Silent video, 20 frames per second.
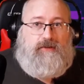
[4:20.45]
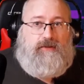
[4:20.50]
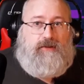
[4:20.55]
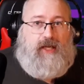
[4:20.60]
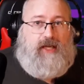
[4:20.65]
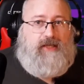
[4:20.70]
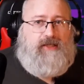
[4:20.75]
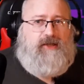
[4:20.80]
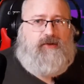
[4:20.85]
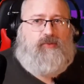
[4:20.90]

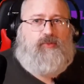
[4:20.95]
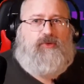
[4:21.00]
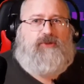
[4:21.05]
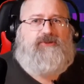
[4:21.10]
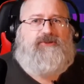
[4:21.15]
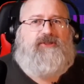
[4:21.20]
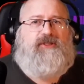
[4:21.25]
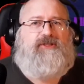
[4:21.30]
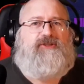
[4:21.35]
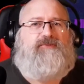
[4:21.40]
And it
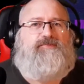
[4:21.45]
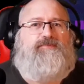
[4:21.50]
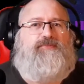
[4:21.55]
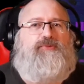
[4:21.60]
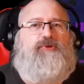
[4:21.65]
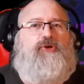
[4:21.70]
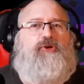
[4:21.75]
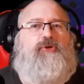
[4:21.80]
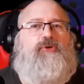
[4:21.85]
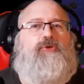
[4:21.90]
was this
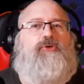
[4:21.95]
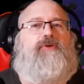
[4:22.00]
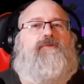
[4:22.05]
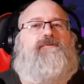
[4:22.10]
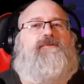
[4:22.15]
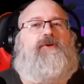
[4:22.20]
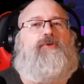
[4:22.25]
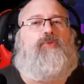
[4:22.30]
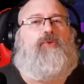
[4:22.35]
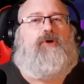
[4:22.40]

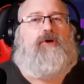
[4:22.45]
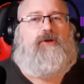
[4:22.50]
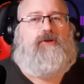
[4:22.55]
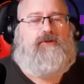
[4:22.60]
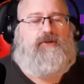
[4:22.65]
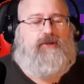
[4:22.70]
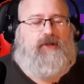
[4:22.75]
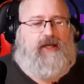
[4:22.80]
beautiful world.